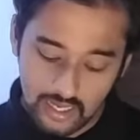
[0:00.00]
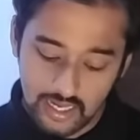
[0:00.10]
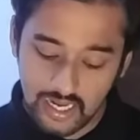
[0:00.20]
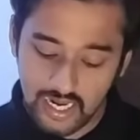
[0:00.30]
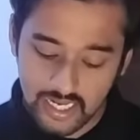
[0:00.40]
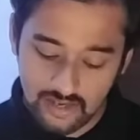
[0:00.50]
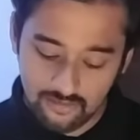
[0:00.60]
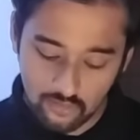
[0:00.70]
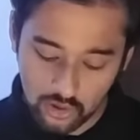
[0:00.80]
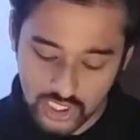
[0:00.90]
relative
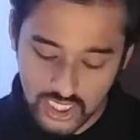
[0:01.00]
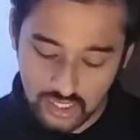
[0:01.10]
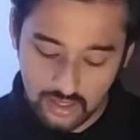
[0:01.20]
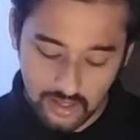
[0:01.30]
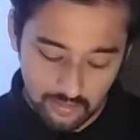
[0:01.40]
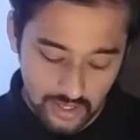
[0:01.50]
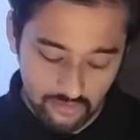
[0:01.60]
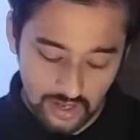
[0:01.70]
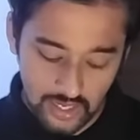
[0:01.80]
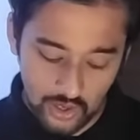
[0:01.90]
motion
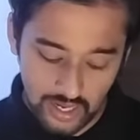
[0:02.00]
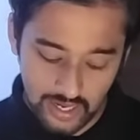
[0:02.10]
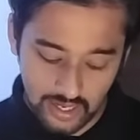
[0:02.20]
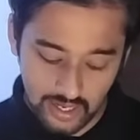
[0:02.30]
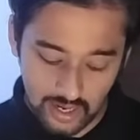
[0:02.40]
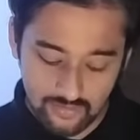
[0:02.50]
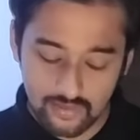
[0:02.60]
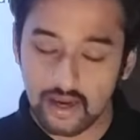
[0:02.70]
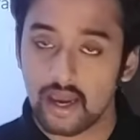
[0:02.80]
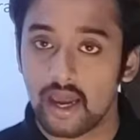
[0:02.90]
between your aircraft
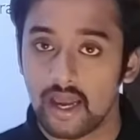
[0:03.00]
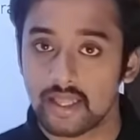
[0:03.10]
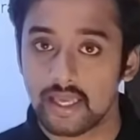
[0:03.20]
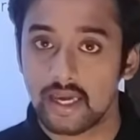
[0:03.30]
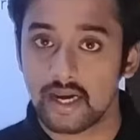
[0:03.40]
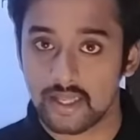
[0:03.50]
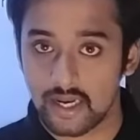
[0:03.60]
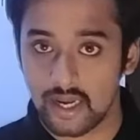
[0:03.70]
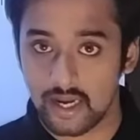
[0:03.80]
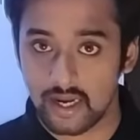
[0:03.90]
and the
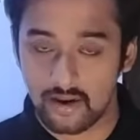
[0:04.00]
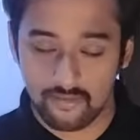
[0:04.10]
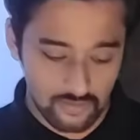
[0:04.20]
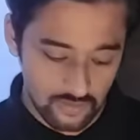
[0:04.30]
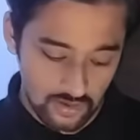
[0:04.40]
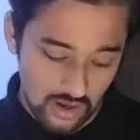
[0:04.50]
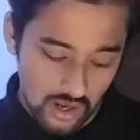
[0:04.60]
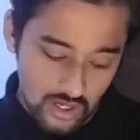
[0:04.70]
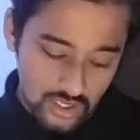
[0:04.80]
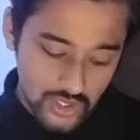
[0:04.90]
other aircraft.
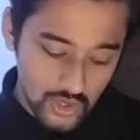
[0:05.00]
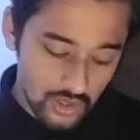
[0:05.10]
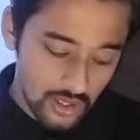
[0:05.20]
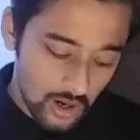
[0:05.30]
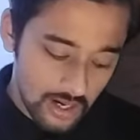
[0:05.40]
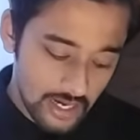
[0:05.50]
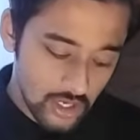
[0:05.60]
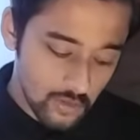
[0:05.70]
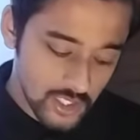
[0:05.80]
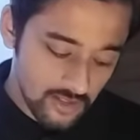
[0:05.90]
So the correct
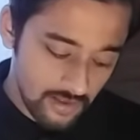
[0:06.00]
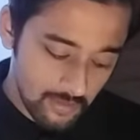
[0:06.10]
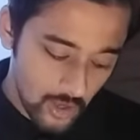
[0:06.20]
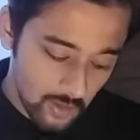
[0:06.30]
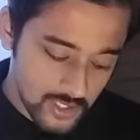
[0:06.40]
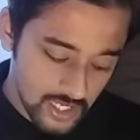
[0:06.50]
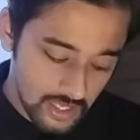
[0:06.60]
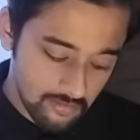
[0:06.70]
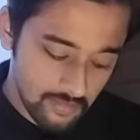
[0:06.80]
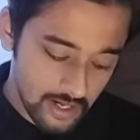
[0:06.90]
option will be option
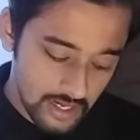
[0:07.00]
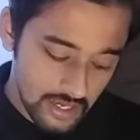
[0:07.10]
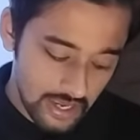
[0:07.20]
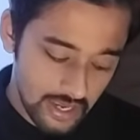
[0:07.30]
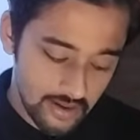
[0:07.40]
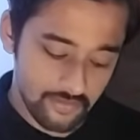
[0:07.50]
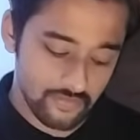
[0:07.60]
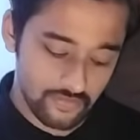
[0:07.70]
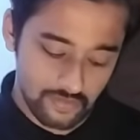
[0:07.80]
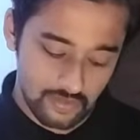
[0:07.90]
number A.
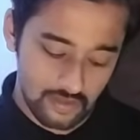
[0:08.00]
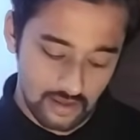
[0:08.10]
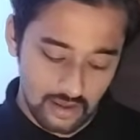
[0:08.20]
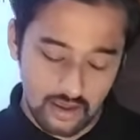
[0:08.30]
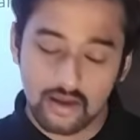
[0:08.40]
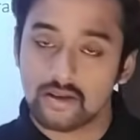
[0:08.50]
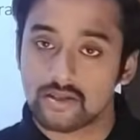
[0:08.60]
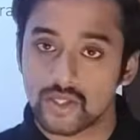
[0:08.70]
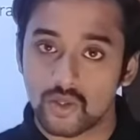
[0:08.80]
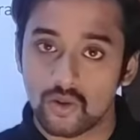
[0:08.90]

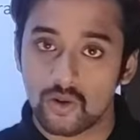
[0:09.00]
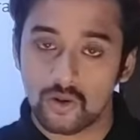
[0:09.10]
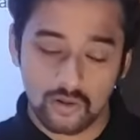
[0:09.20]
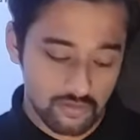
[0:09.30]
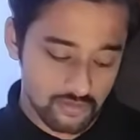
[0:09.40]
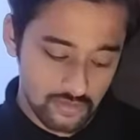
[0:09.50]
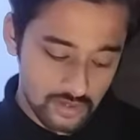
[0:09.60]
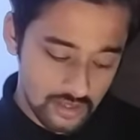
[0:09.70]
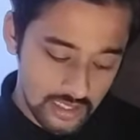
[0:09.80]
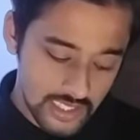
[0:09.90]
So
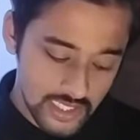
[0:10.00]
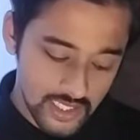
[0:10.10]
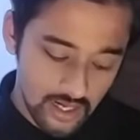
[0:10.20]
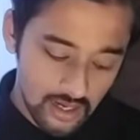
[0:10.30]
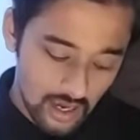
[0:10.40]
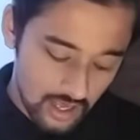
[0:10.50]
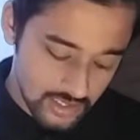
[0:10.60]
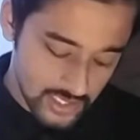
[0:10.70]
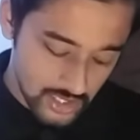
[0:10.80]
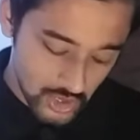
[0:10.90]
this is the
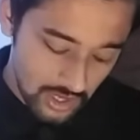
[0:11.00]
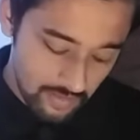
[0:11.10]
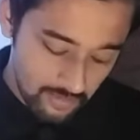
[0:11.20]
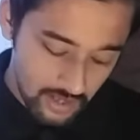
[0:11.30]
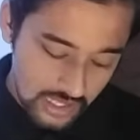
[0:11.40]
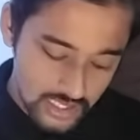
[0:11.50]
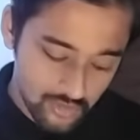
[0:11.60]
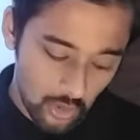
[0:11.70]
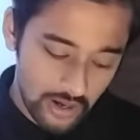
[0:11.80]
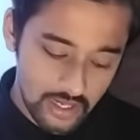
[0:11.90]
answer. So remember this
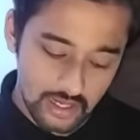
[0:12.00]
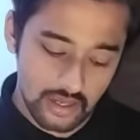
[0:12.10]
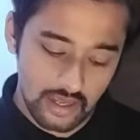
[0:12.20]
point: